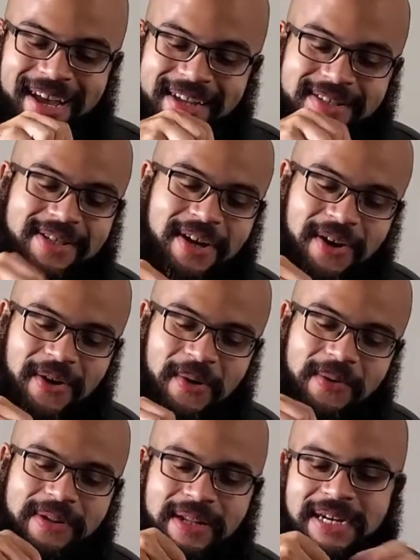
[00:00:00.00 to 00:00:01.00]
So
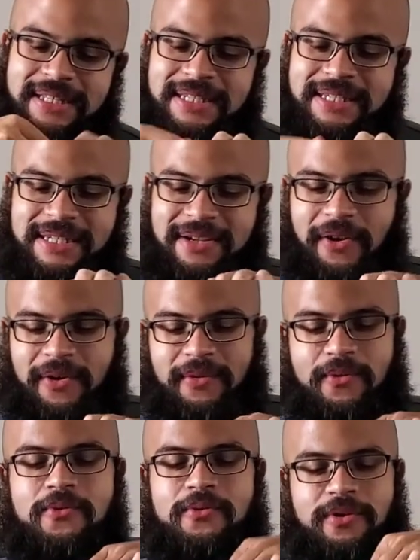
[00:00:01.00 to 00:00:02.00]
let's,
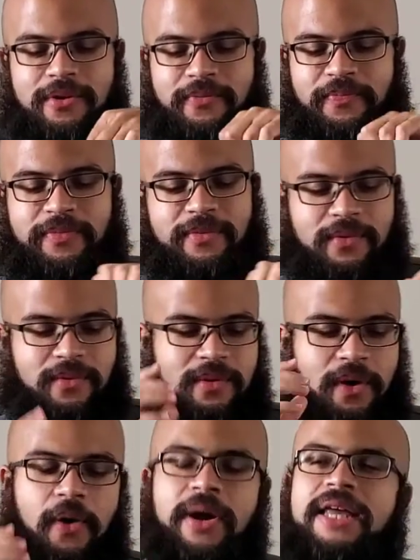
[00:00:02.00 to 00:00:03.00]
ooh.
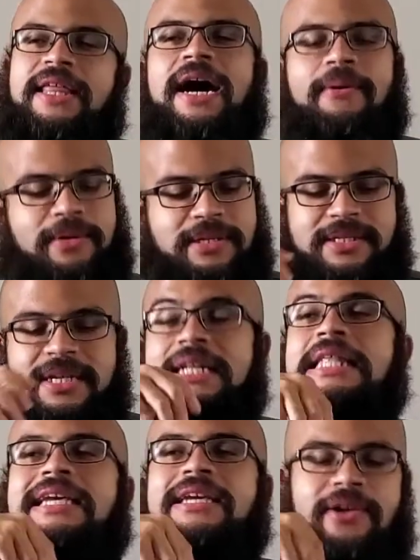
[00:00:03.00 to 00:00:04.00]
Okay, that was
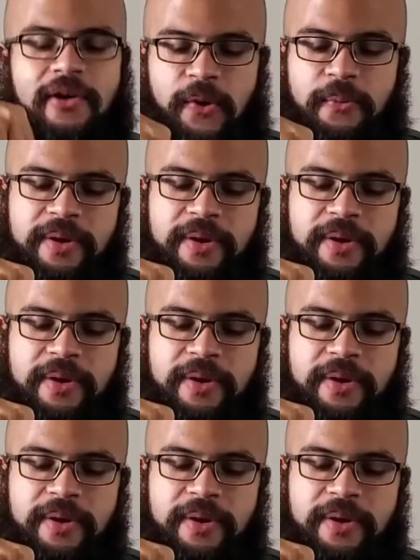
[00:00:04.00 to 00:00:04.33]
clean open.